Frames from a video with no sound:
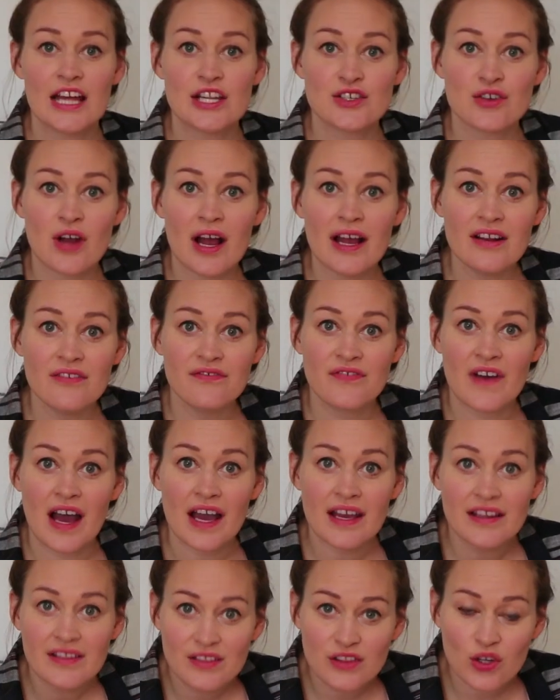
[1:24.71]
and try to
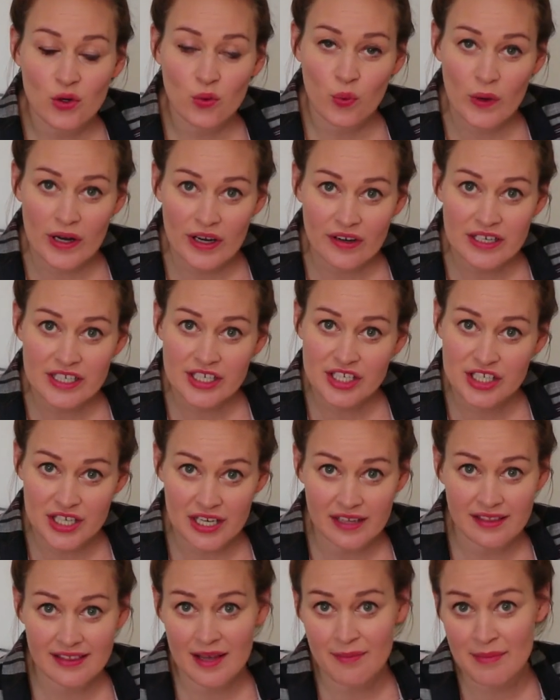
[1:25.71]
find the weirdest
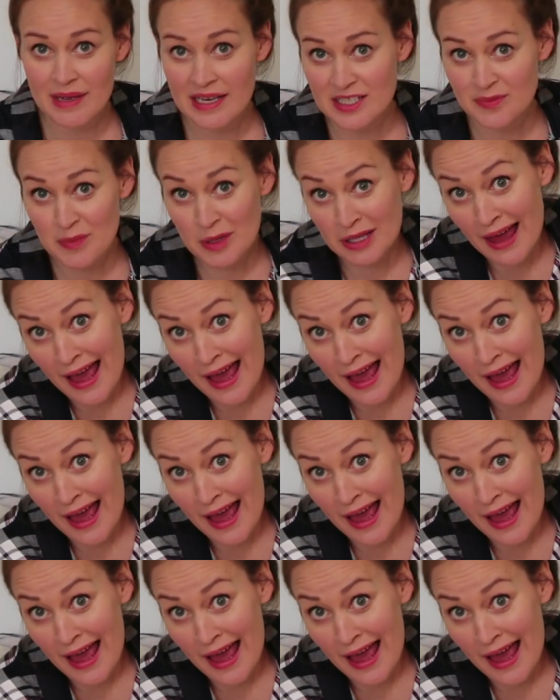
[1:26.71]
shit that makes me